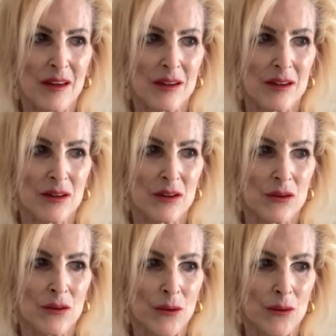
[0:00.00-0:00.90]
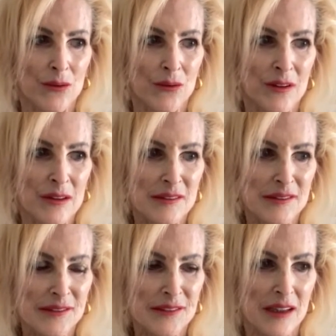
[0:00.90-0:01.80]
it, you know,
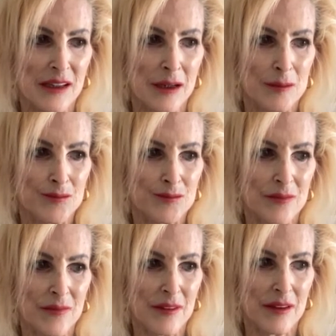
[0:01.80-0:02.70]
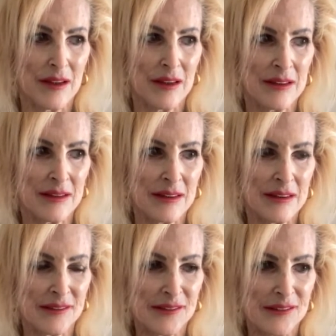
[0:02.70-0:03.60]
there's, um, in, a, in
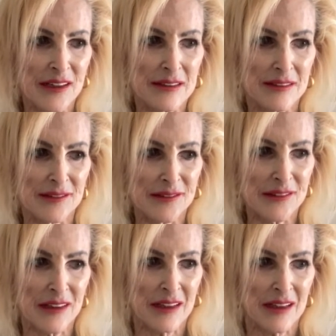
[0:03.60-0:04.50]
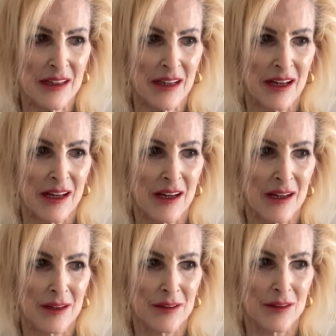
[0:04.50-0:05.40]
a sense,
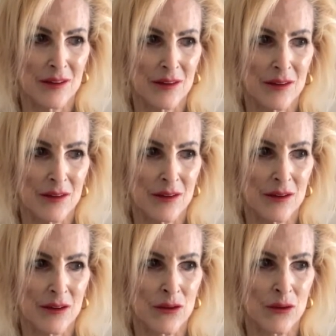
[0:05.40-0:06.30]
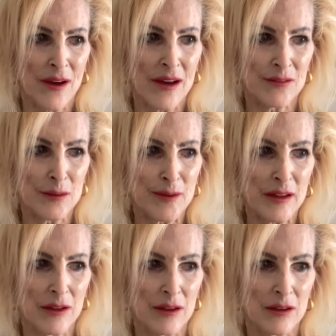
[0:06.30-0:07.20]
uh, you have to
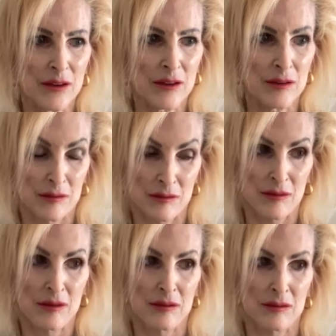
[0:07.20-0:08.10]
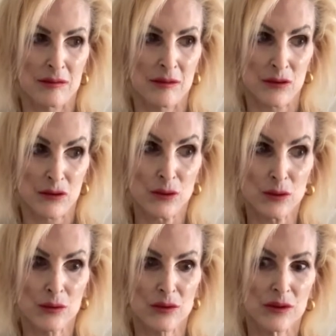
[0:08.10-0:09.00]
be
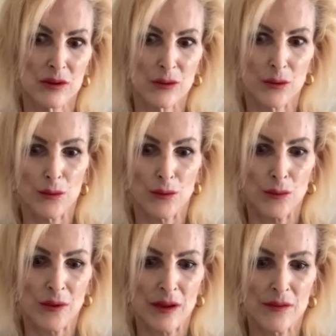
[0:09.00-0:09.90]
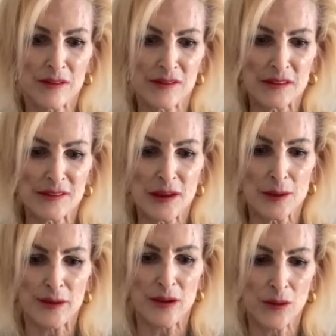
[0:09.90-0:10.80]
attuned to what others are
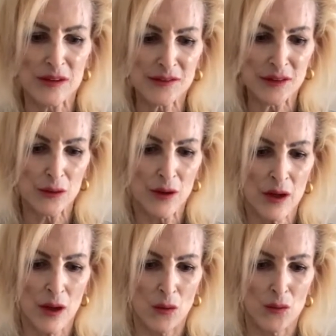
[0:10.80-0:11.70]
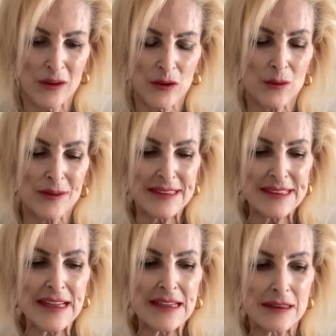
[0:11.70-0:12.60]
saying, but you also want to
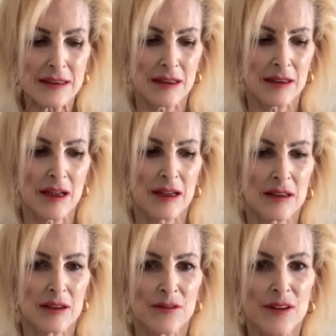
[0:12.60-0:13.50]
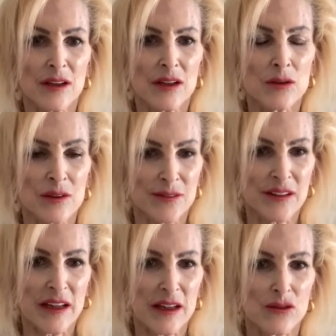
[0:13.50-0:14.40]
attain a kind of
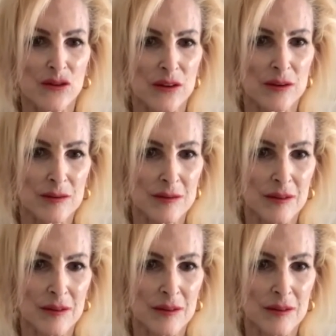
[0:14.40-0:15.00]
unification.